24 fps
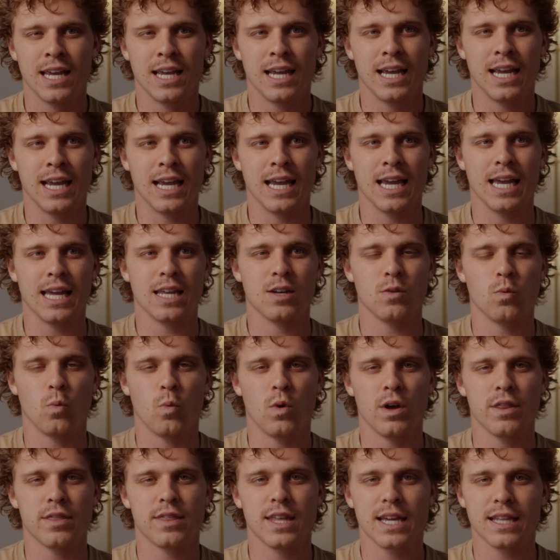and
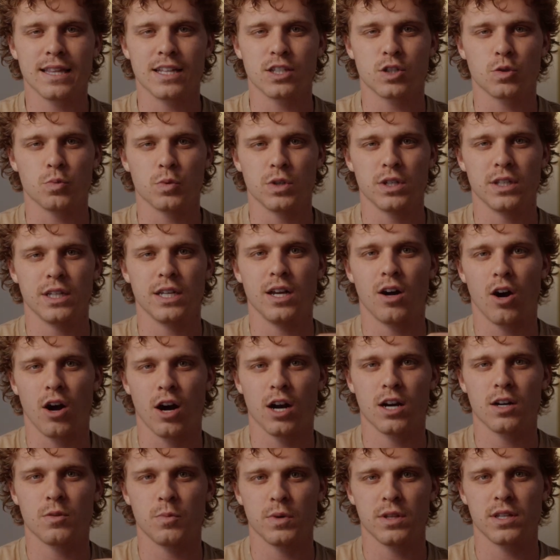one thing that's really
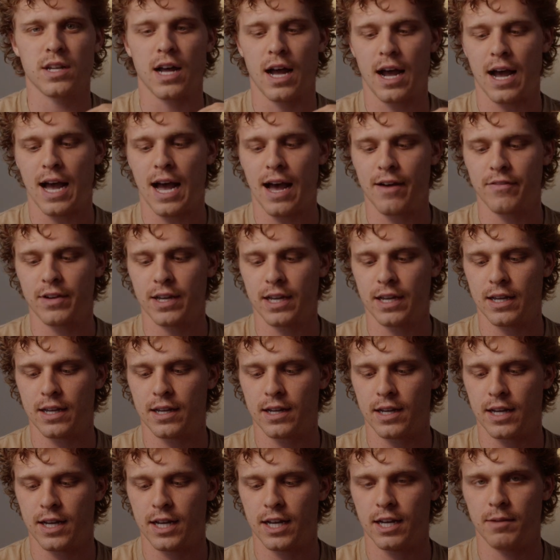hard with not having
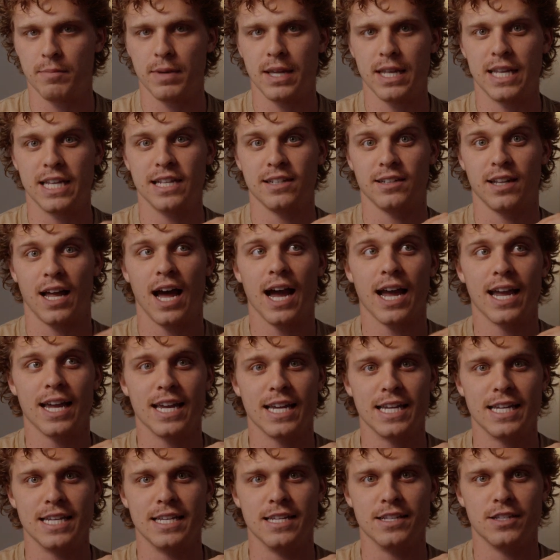um, any light
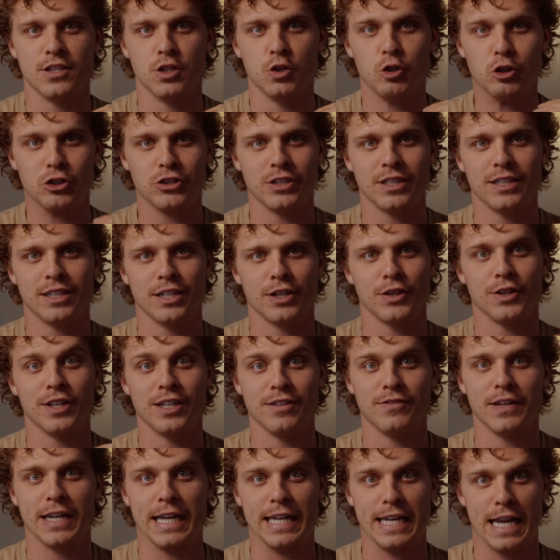is usually they're
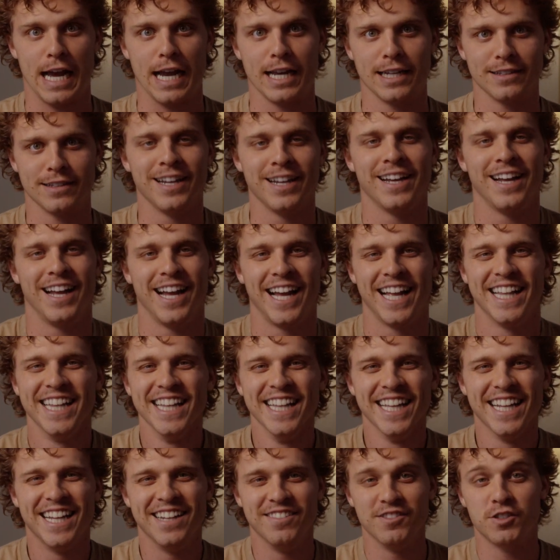leaving at night.
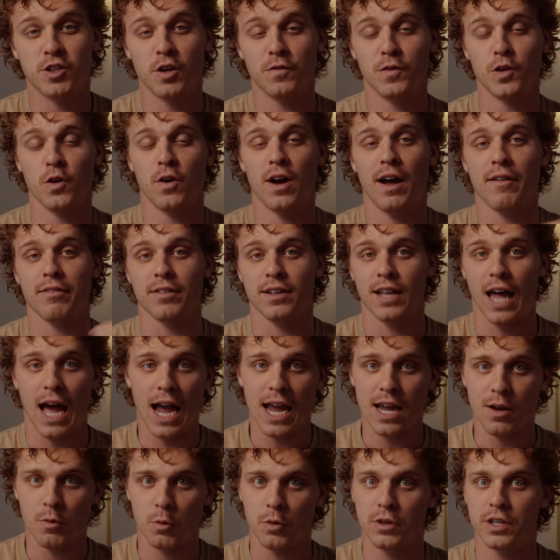and so if you don't have a
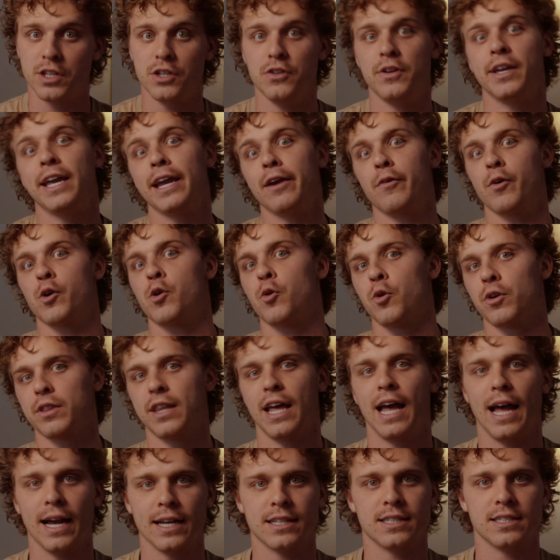light, well, then you can't record
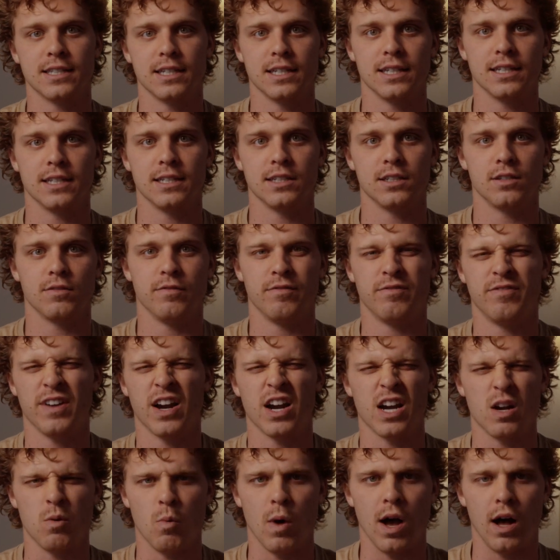the exit
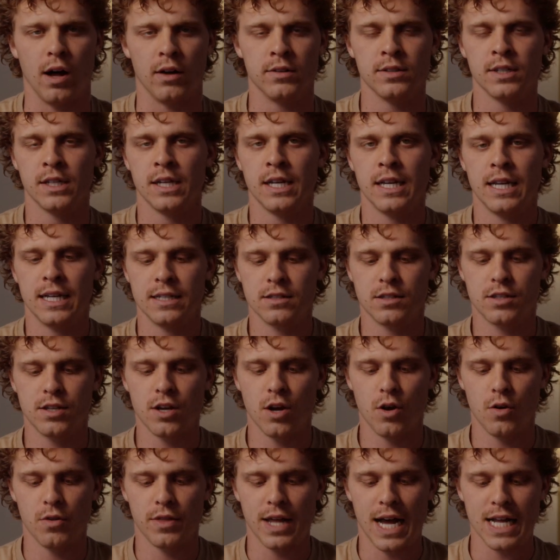very well. And
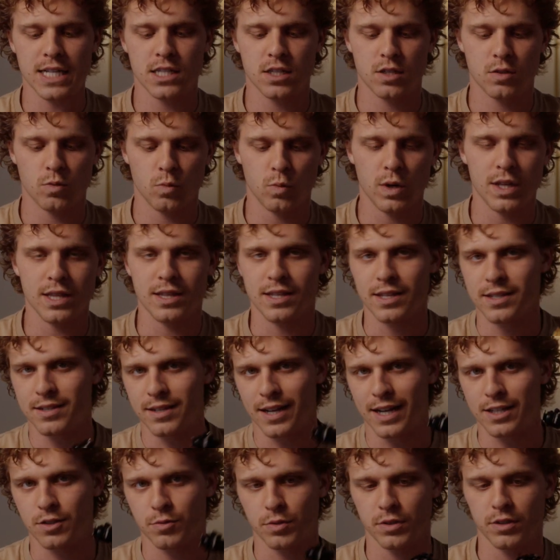so that's what this
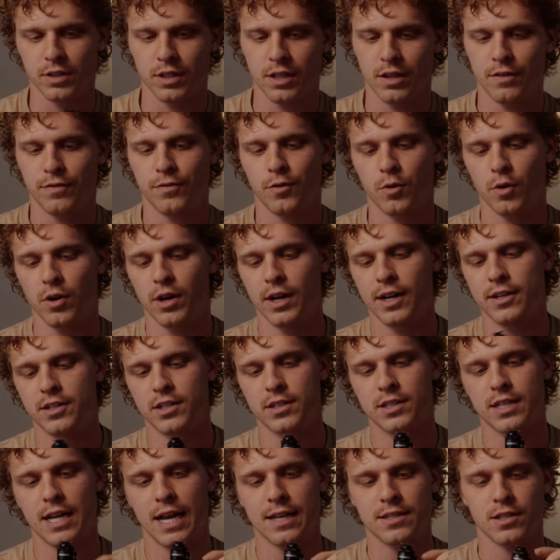light's really good for. It
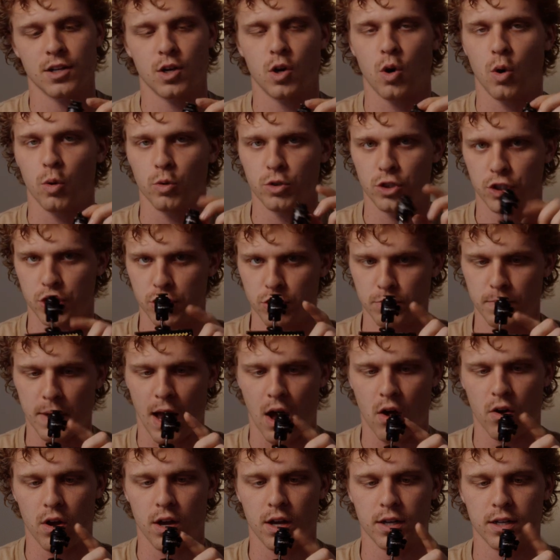just has a cold shoe
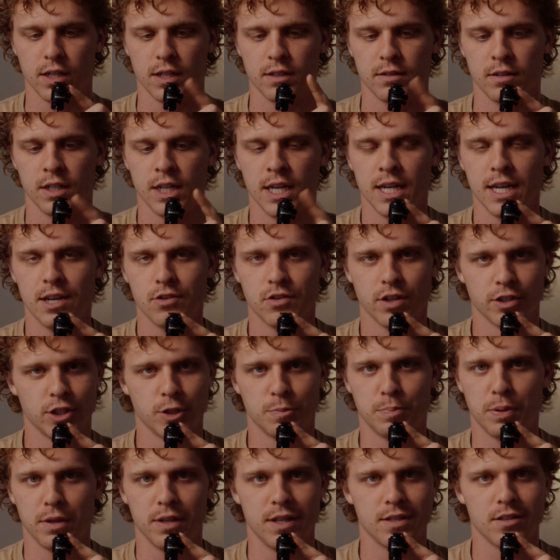mount on it. So I just
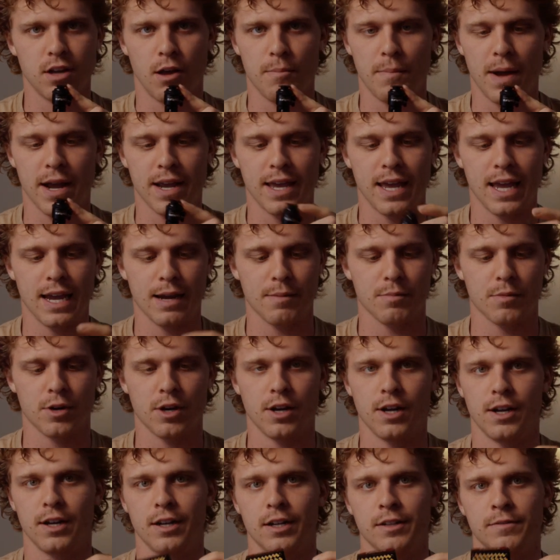put this on my
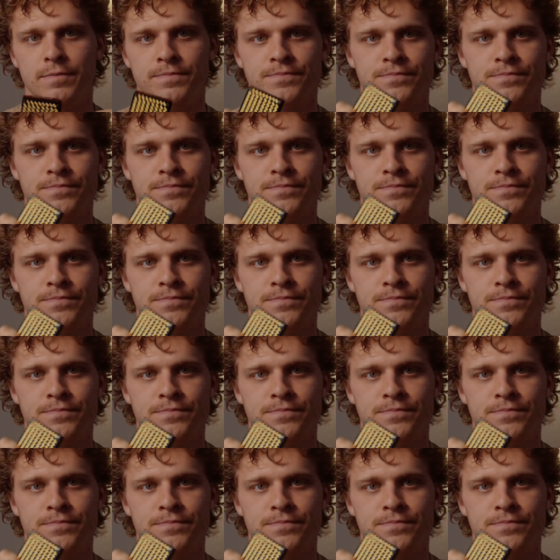camera,